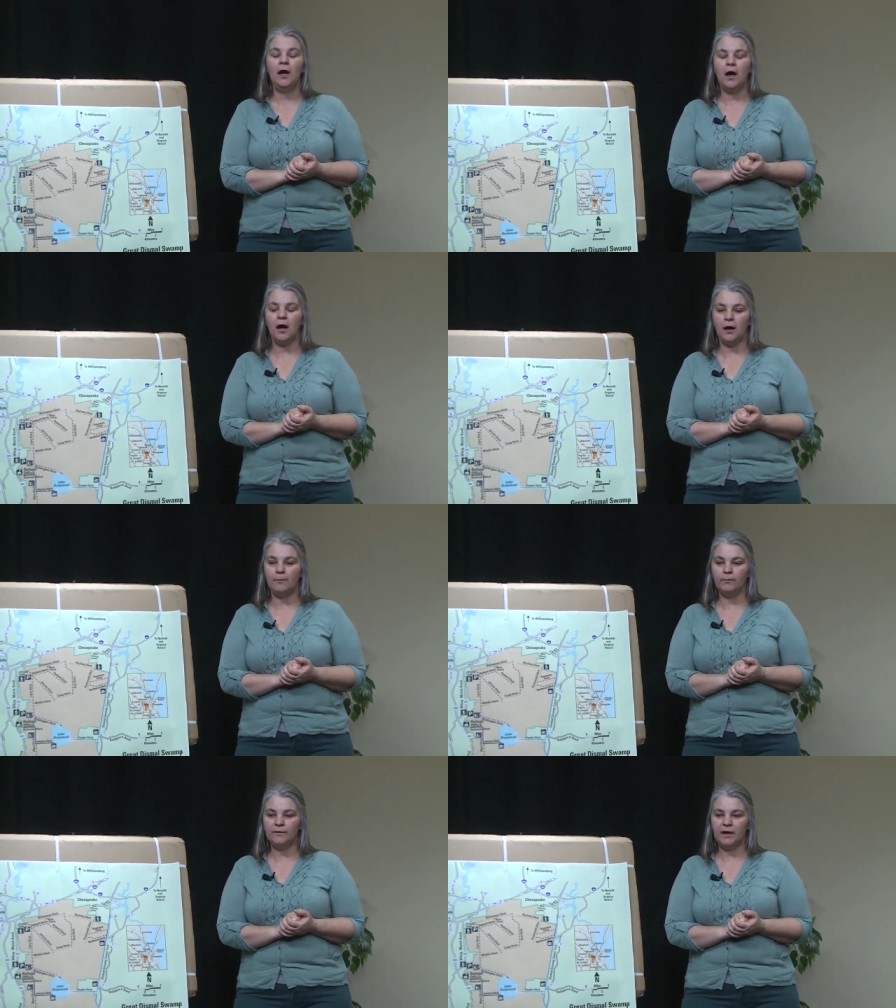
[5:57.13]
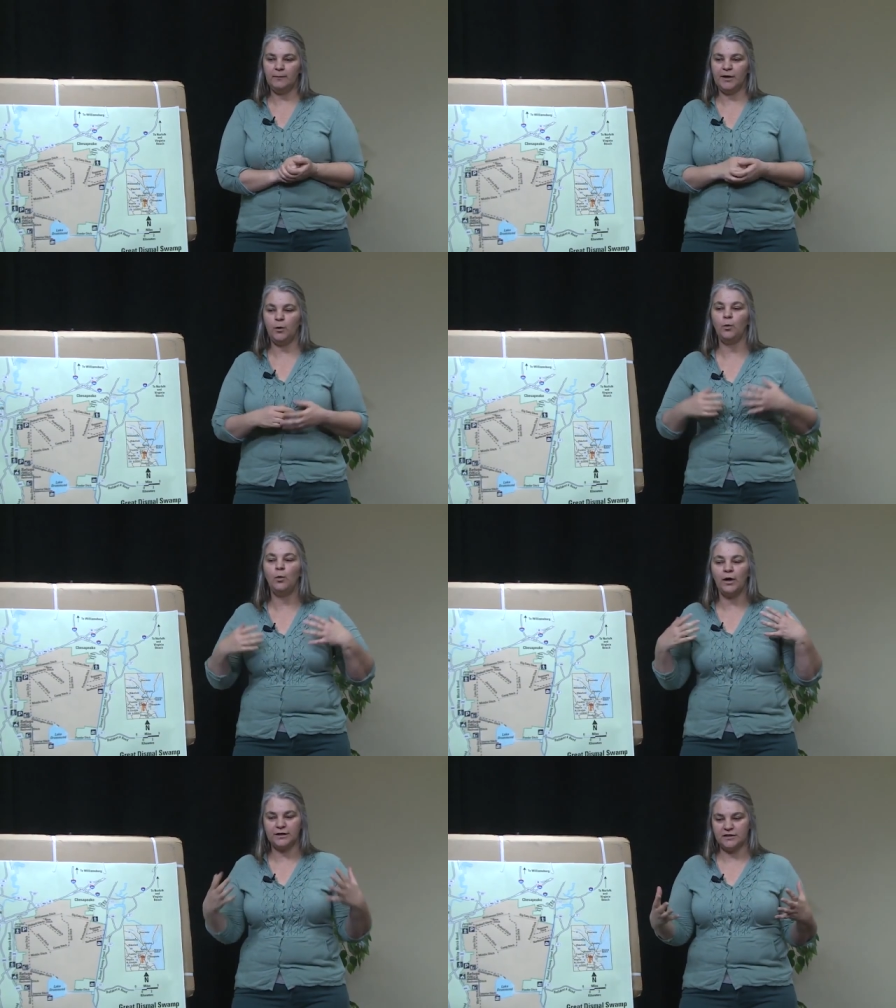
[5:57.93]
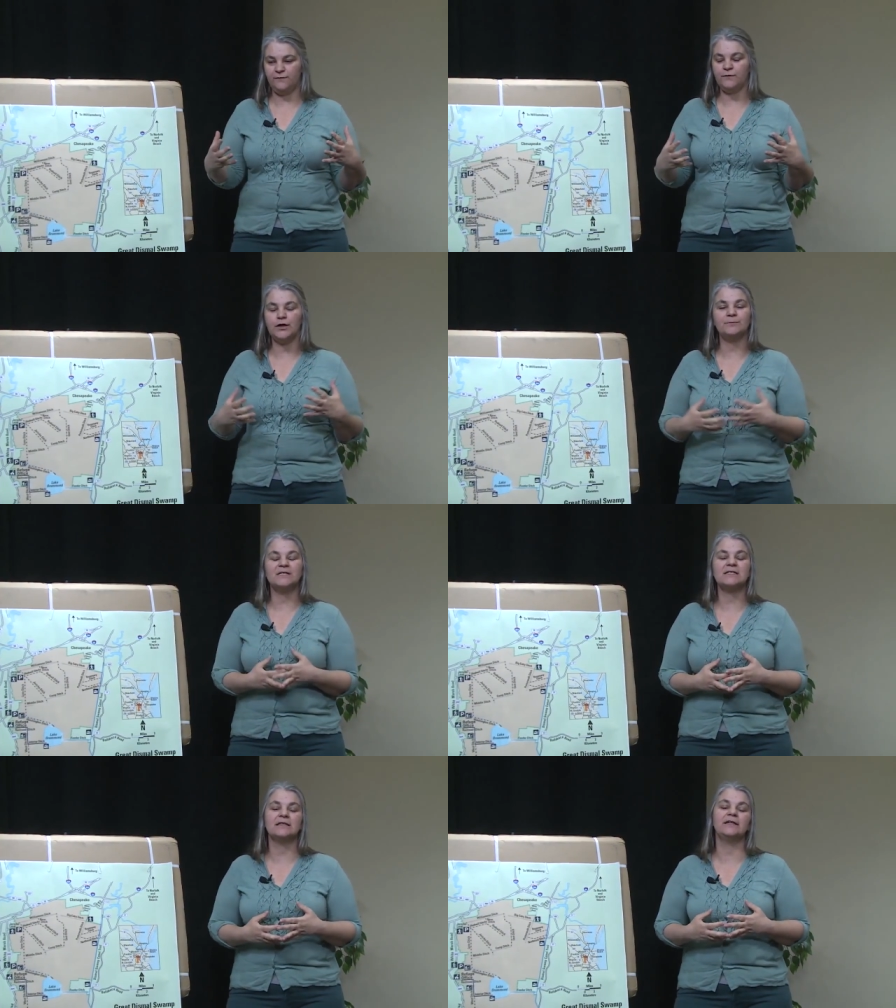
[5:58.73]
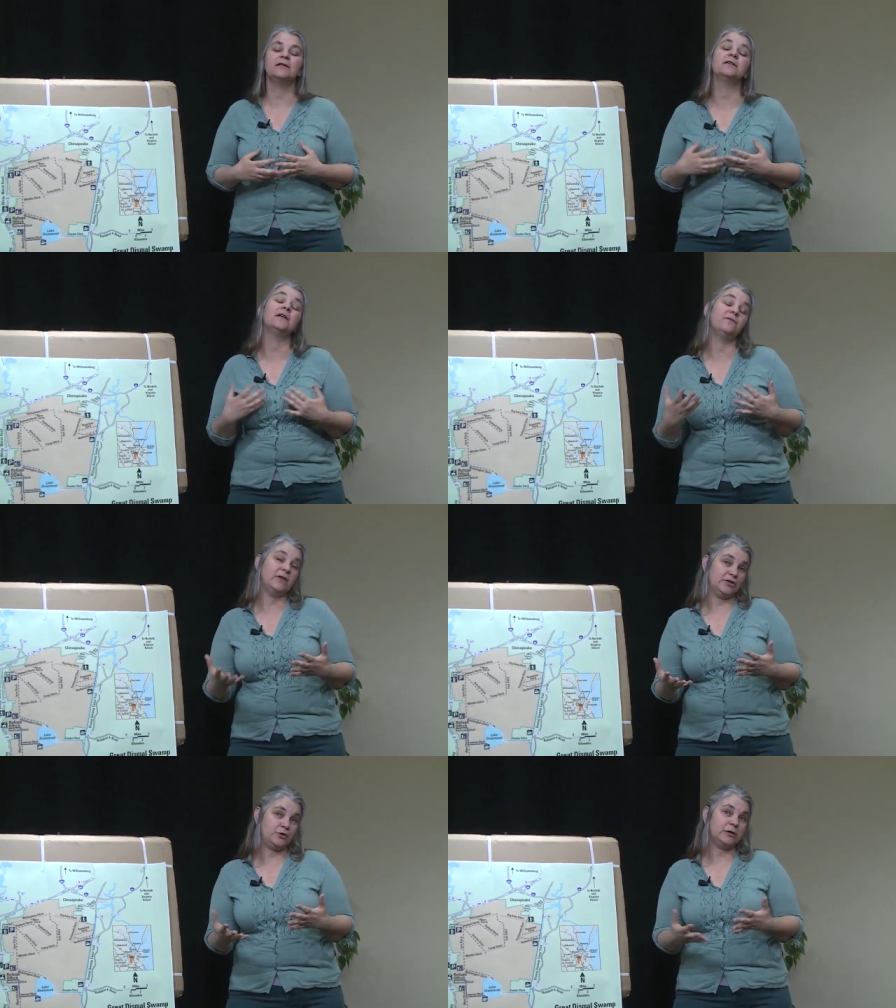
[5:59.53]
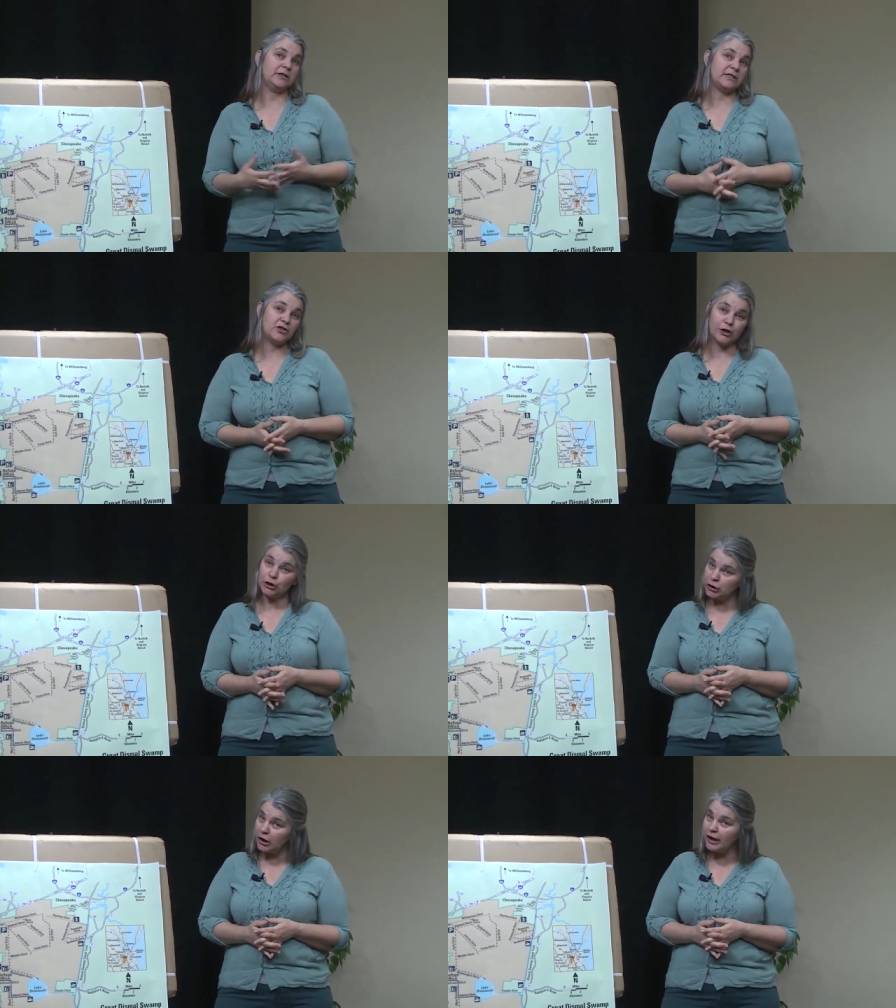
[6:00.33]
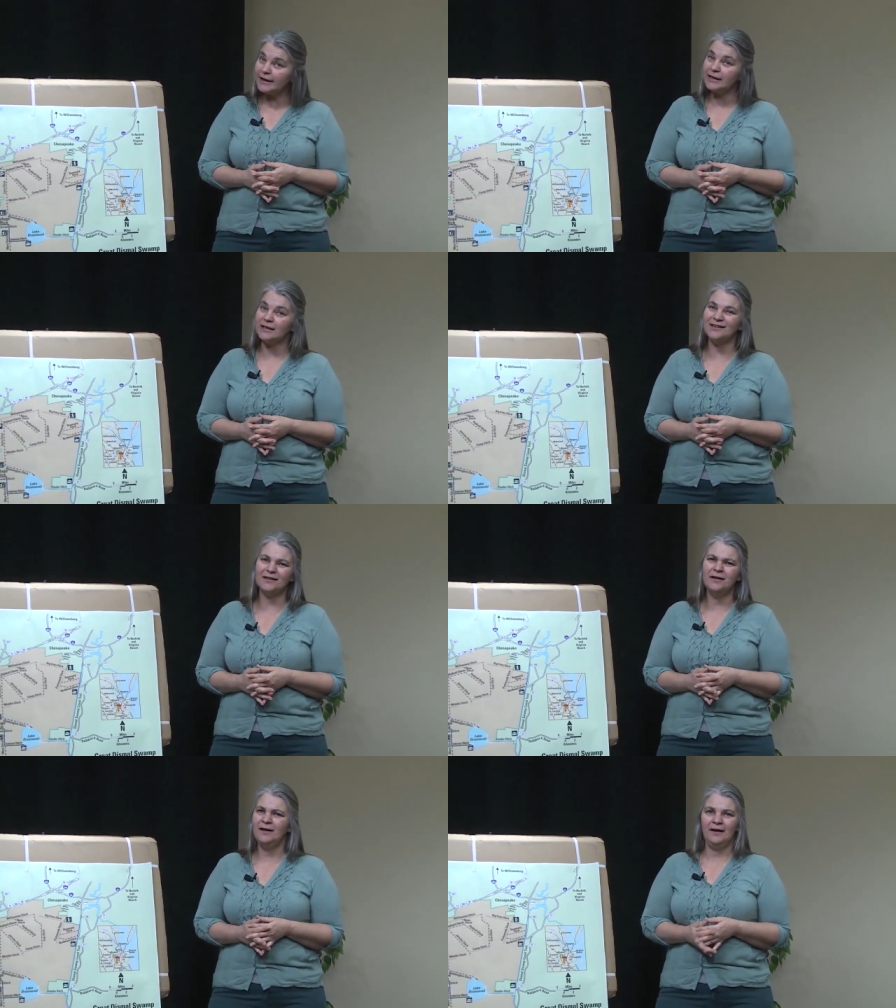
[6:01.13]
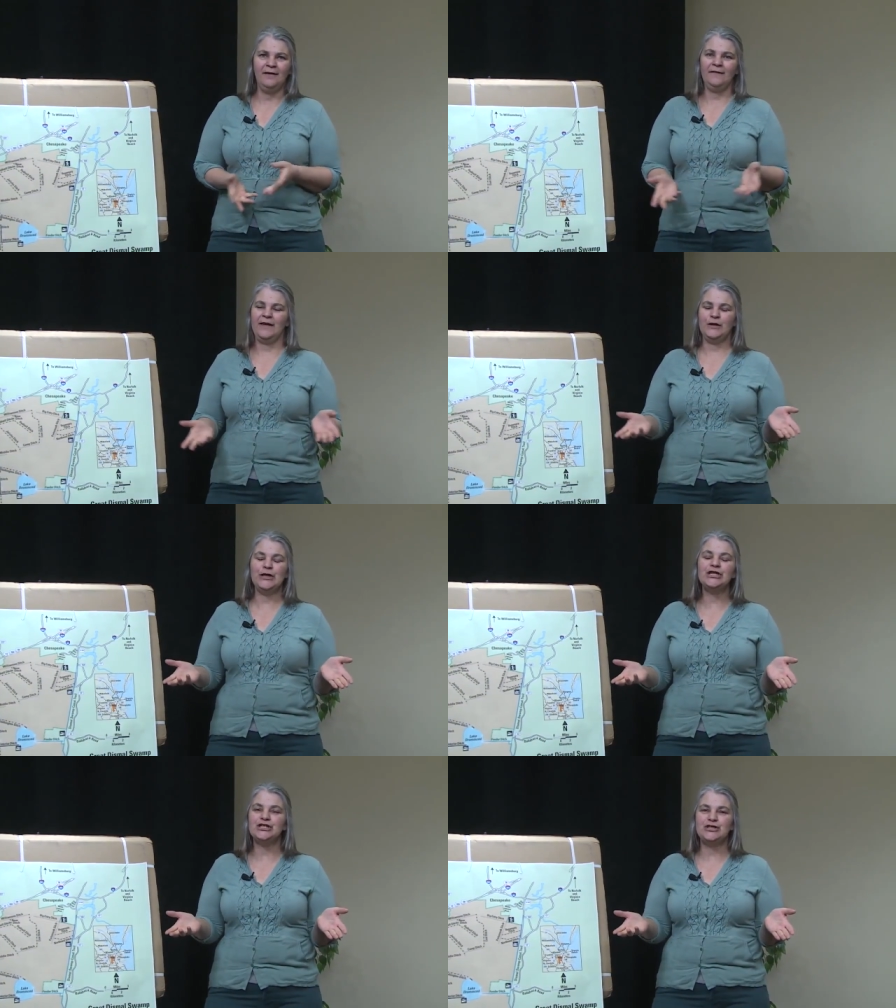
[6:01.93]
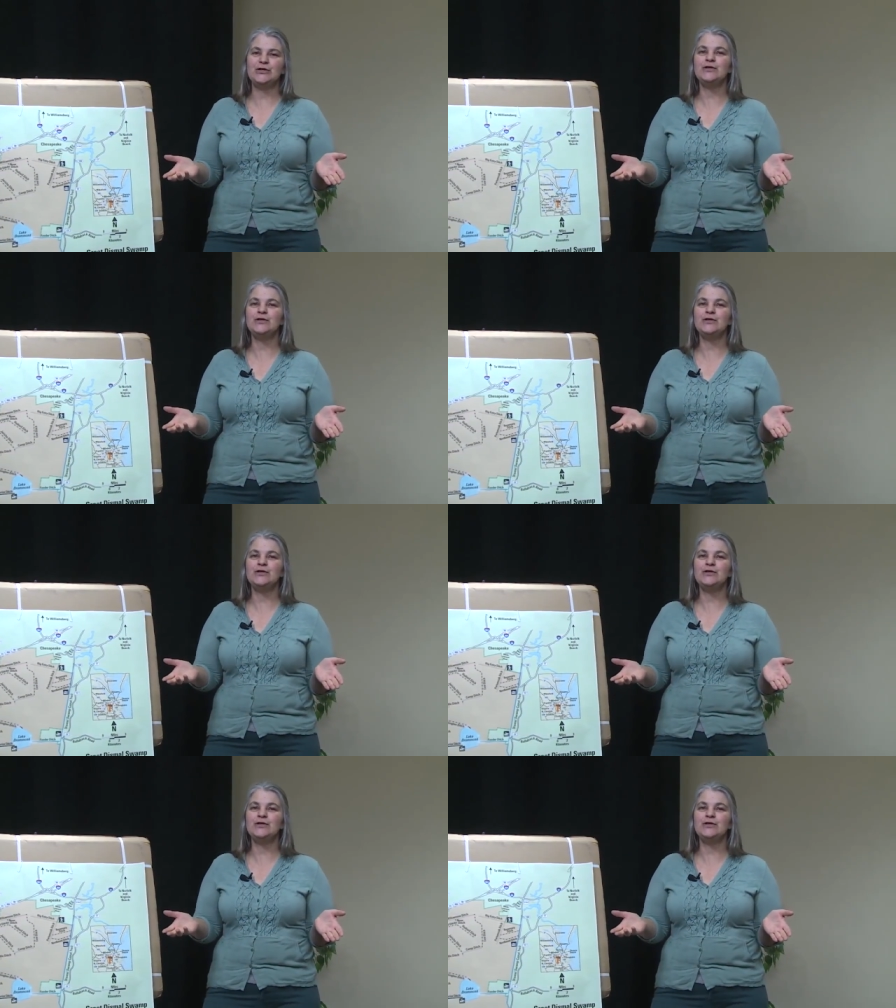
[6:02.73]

um, came out and wanted to farm this land and then eventually start logging it, they couldn't do